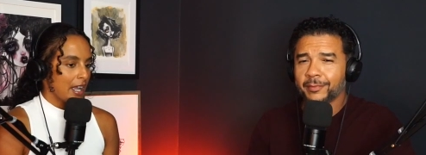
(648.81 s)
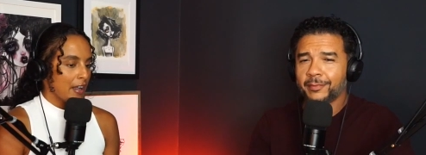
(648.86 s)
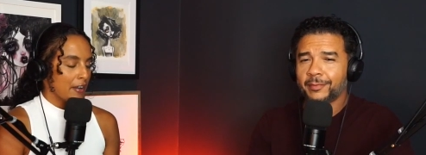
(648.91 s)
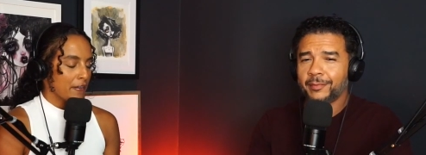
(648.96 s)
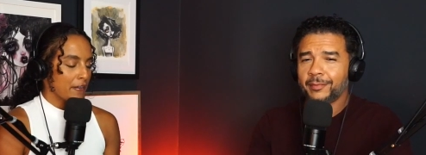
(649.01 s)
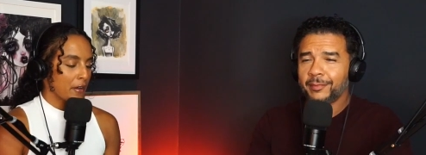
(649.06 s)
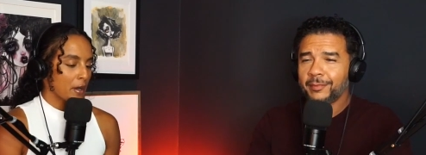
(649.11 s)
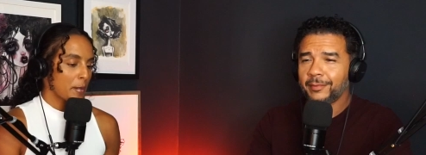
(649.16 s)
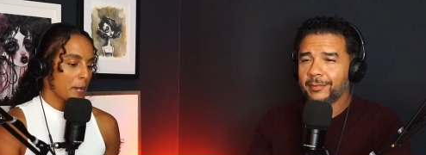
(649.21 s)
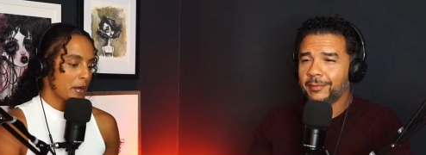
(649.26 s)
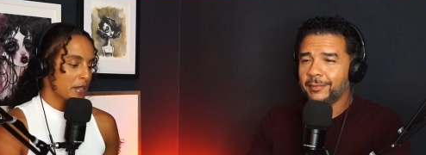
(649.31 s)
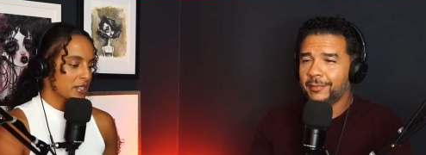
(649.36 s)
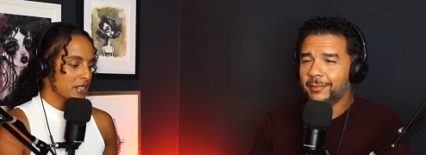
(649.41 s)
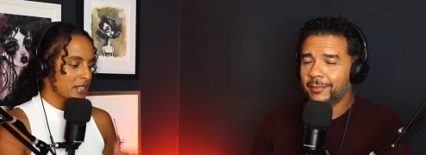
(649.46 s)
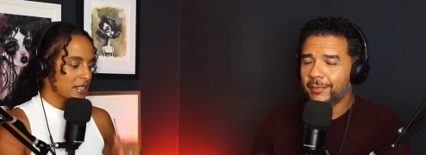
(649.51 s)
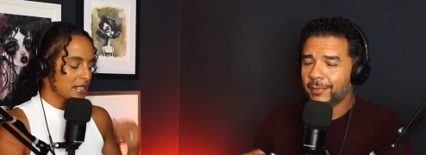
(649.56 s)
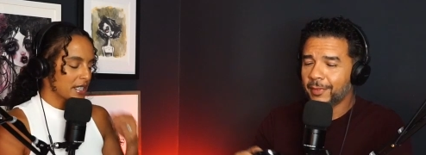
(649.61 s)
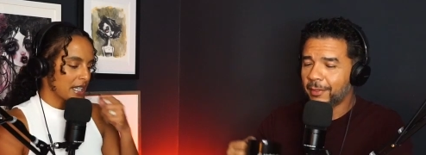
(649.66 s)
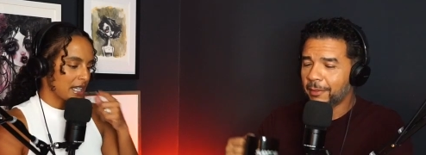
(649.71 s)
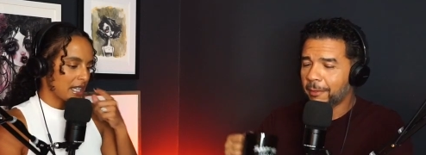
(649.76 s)
Speaker 1: for a
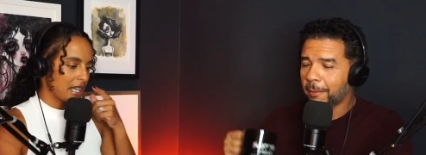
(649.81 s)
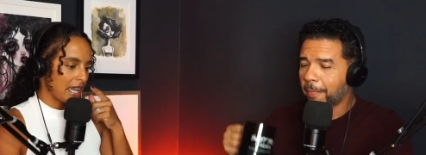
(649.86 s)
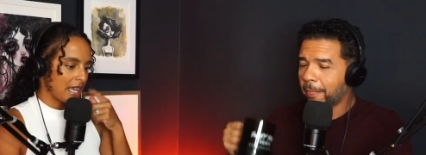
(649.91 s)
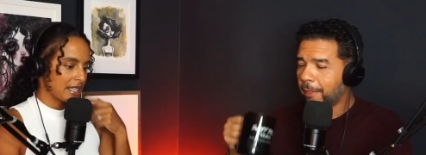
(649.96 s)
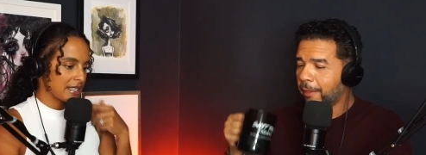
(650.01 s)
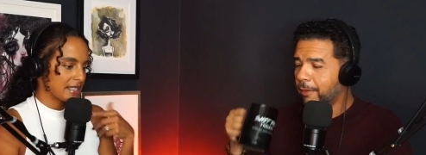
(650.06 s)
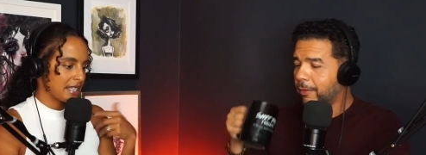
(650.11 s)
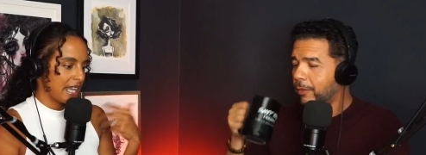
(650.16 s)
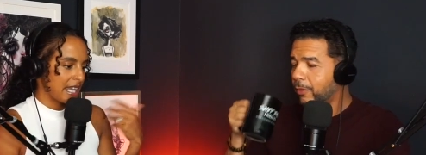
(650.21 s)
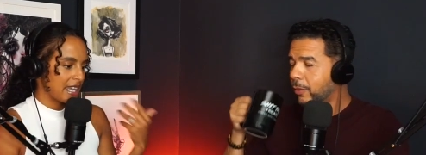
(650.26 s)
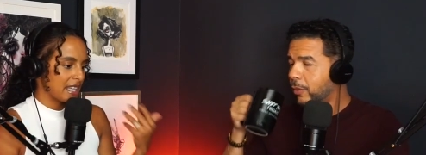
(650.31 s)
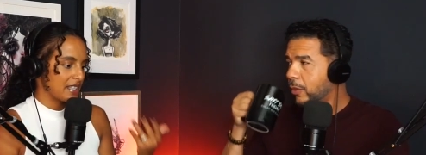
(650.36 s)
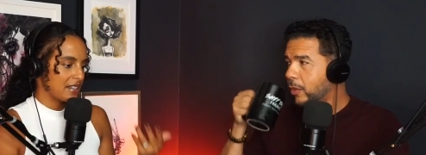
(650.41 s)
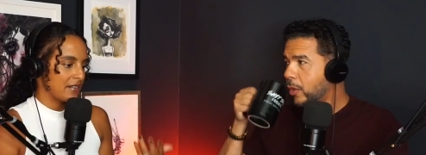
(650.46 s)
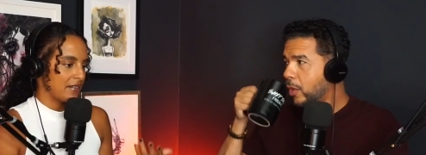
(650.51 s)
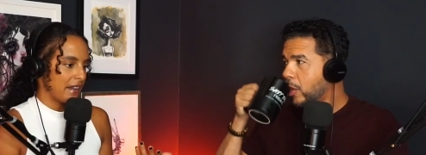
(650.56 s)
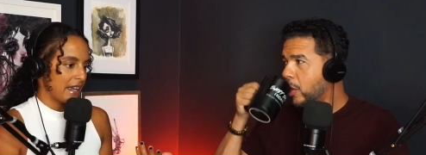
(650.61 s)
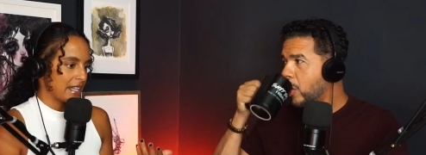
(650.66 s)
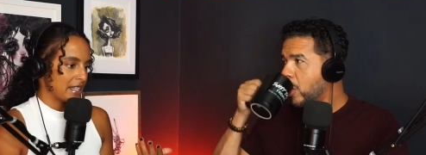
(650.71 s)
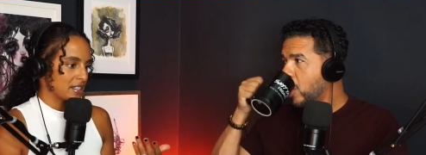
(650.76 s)
person to get taken
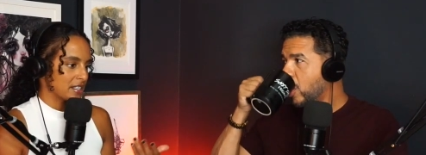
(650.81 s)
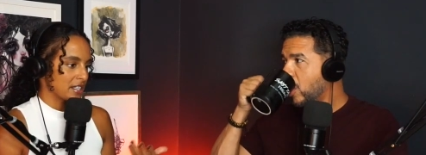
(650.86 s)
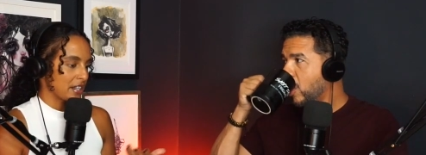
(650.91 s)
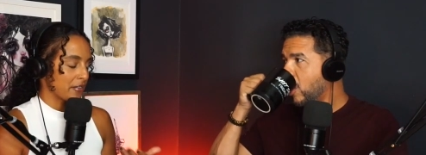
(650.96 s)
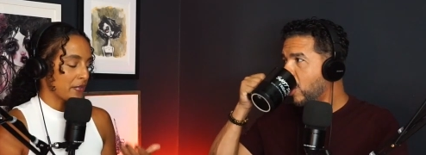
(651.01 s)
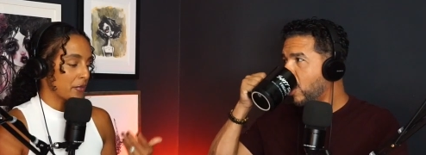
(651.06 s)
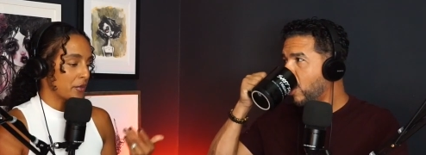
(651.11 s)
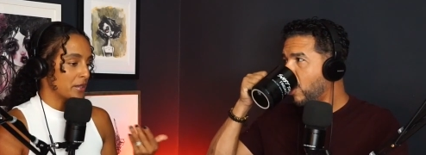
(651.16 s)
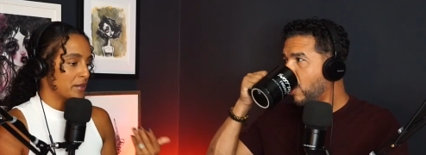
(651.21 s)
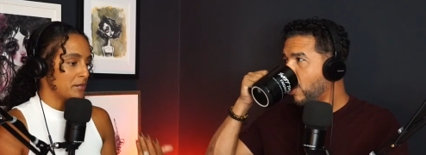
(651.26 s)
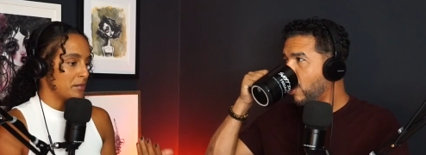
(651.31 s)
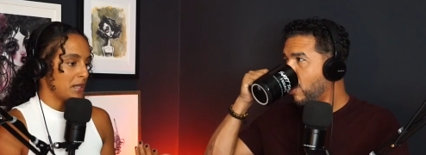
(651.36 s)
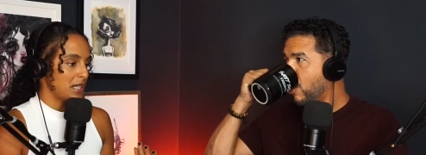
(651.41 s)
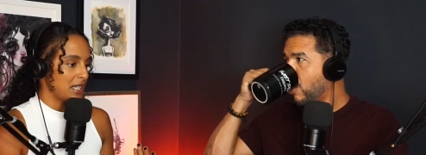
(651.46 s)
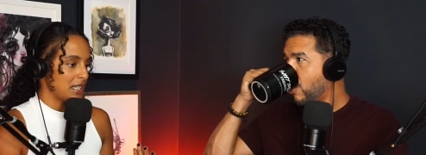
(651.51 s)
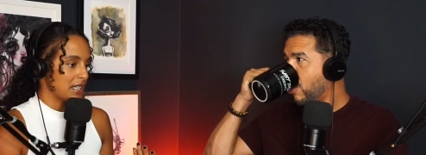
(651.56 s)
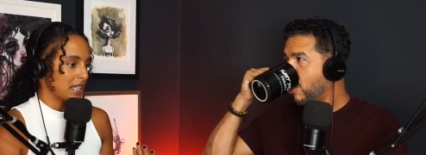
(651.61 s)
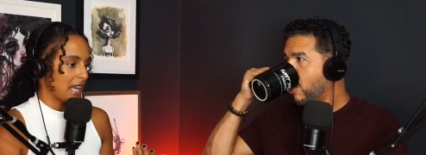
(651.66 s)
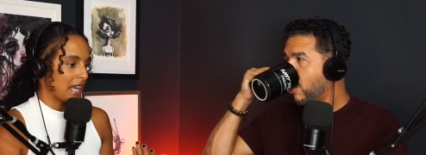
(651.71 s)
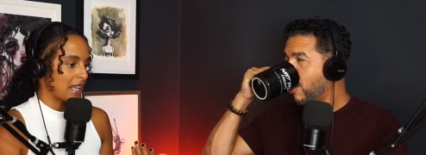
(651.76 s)
advantage of would
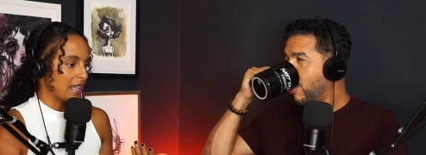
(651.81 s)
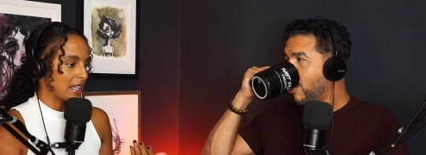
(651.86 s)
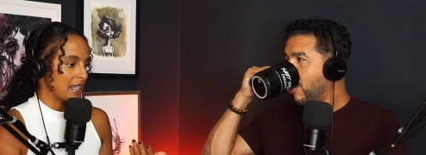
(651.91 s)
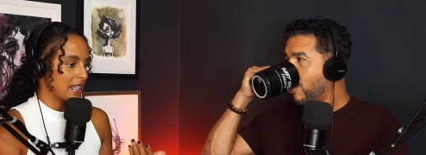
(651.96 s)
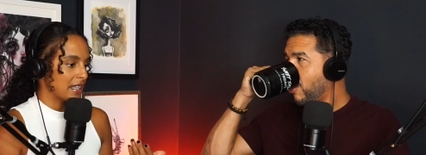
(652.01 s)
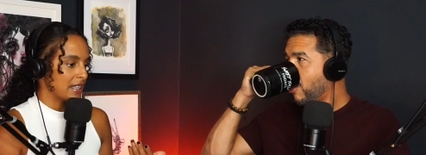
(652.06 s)
mean that